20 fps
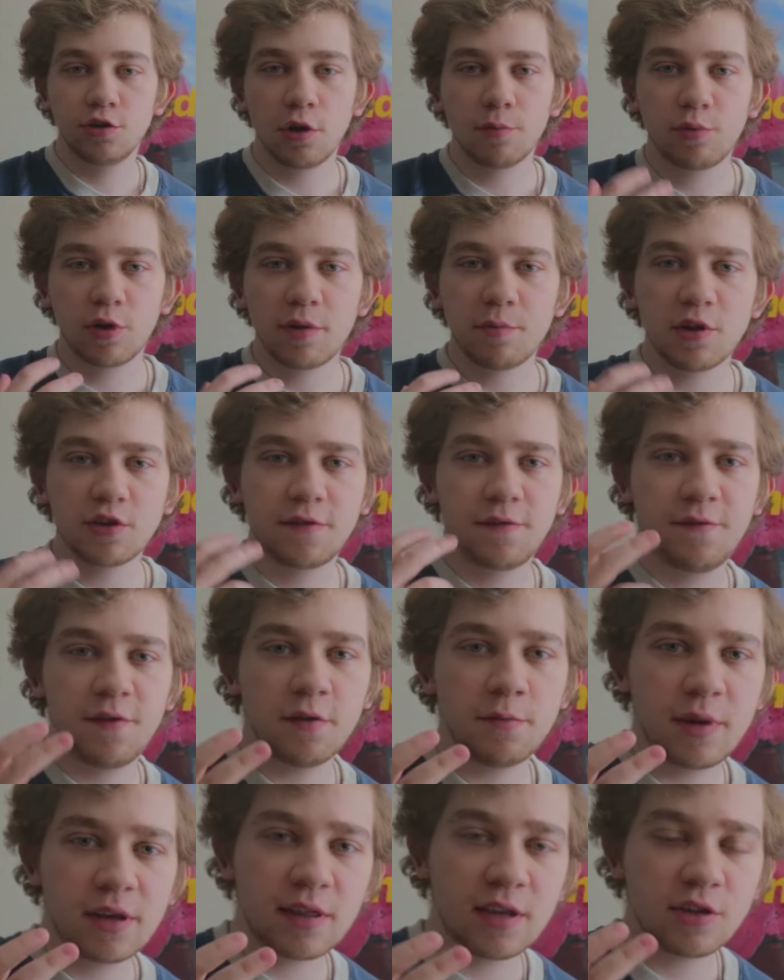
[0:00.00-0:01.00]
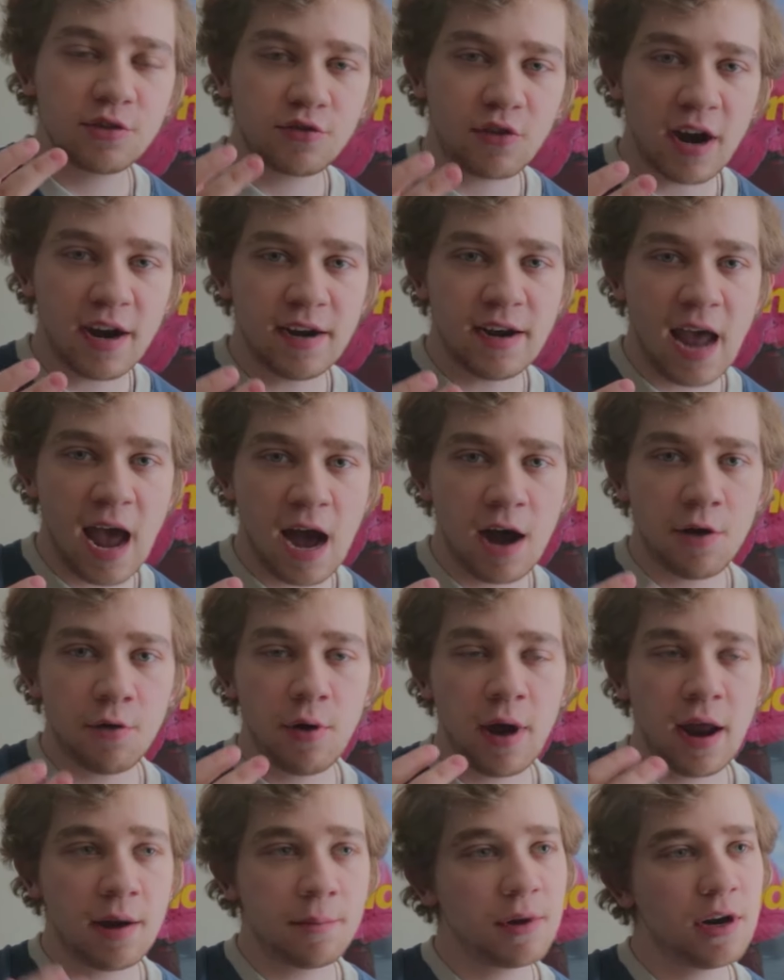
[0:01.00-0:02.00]
So I'm pretty much filming this right
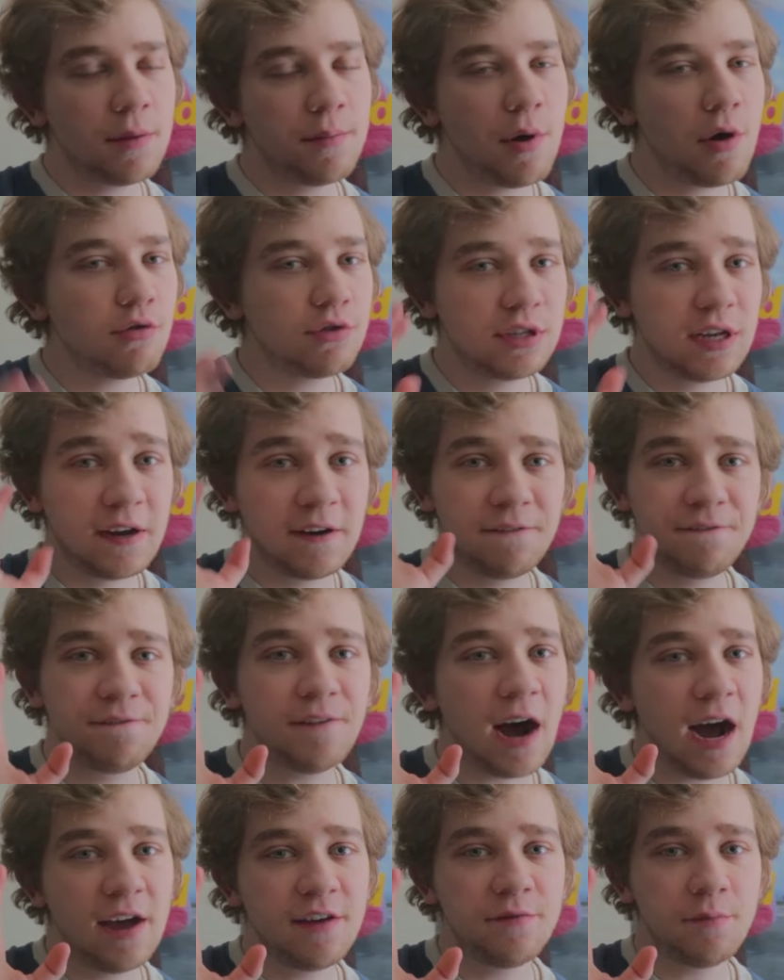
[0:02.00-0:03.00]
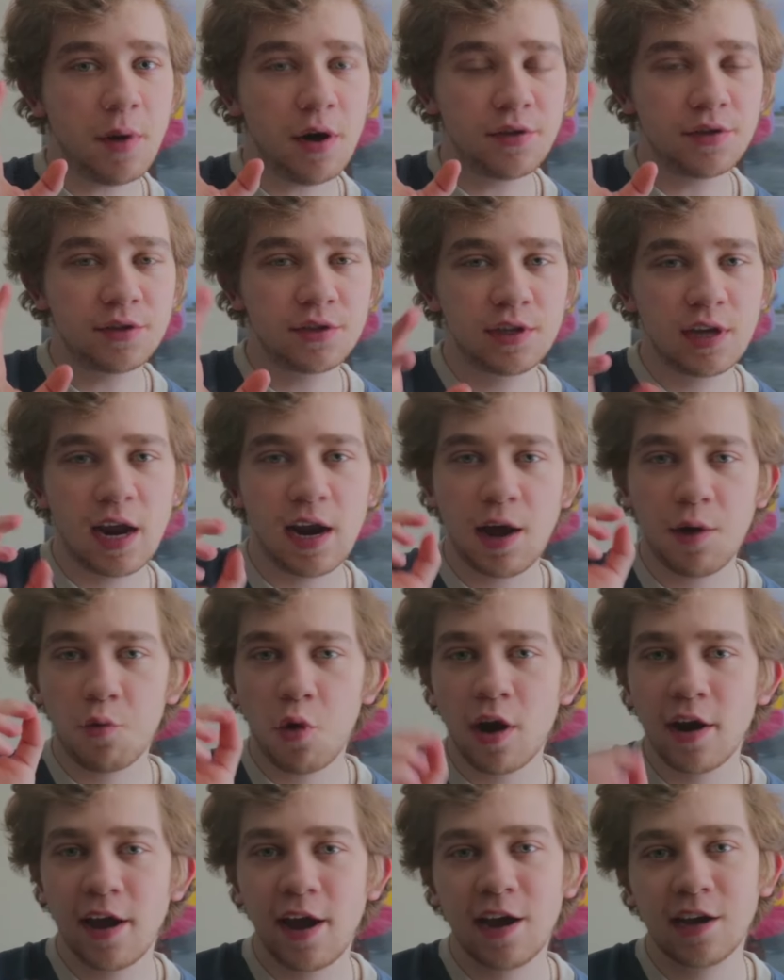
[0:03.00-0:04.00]
now, and I'm gonna post it in 5 months, and I
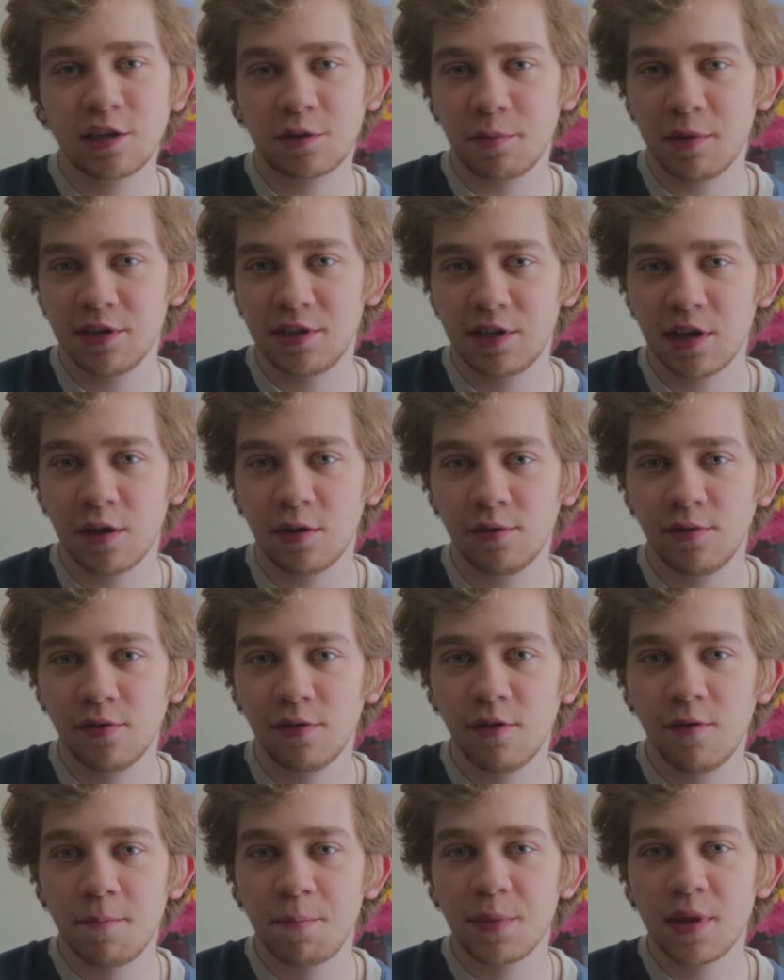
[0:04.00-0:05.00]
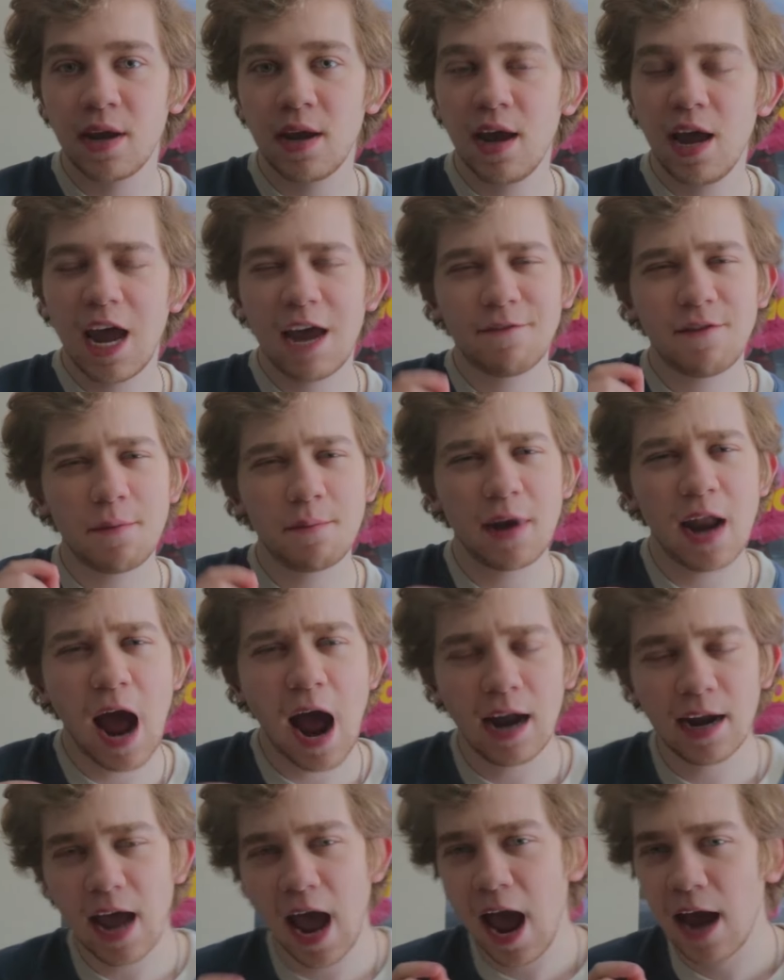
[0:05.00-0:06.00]
wanna ask myself, if I'm
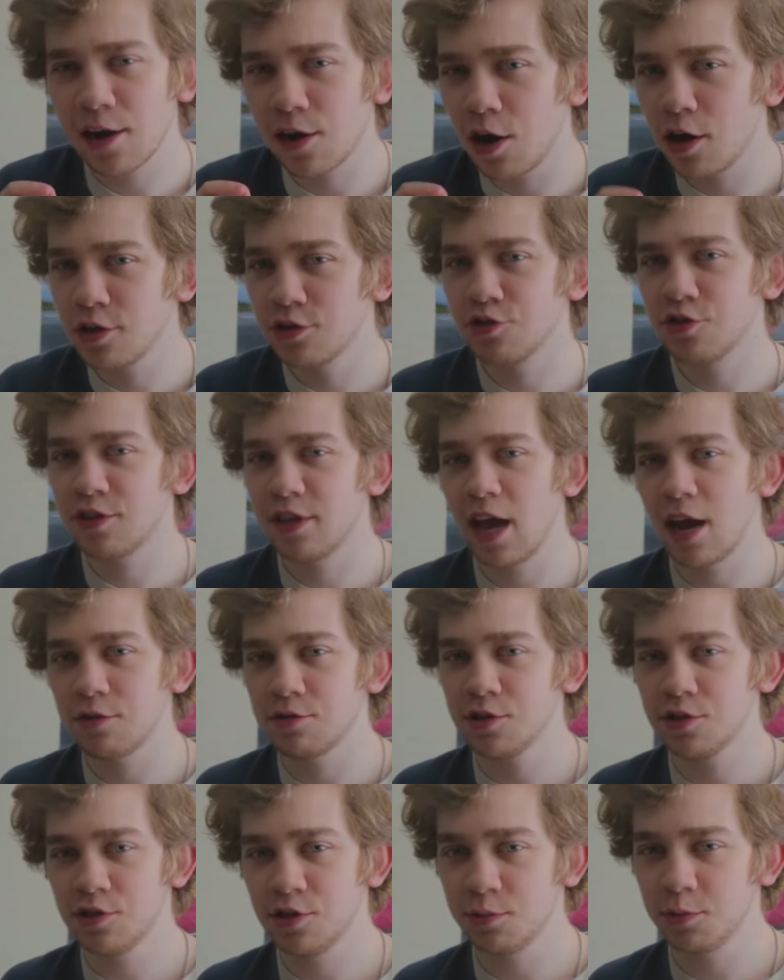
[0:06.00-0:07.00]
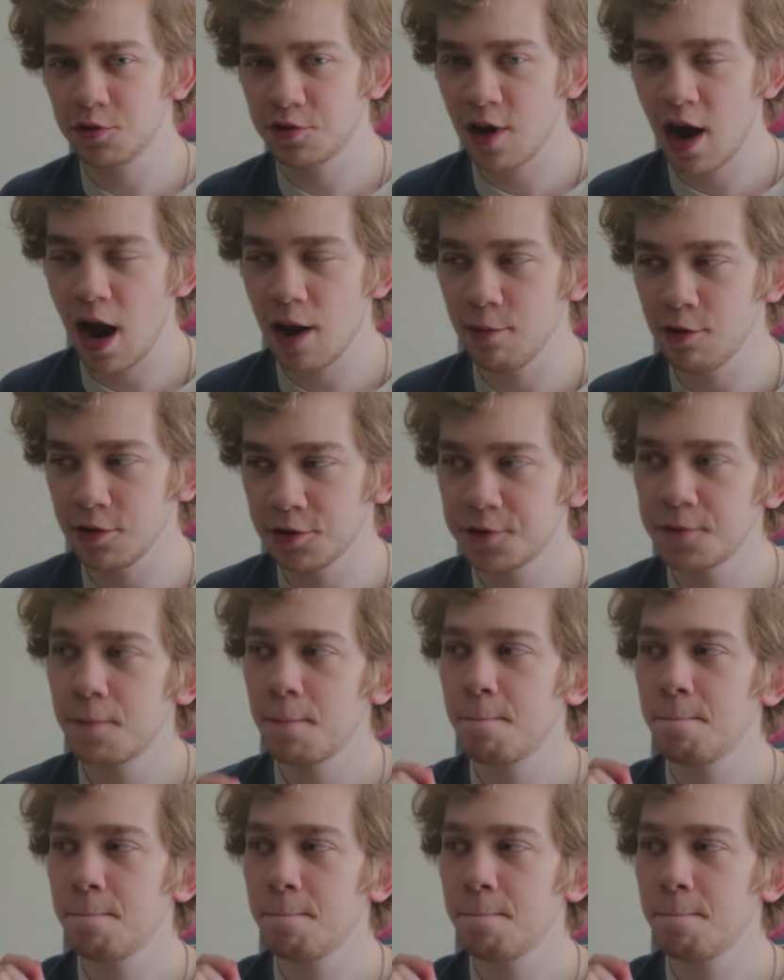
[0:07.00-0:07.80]
not at 100,000 subscribers,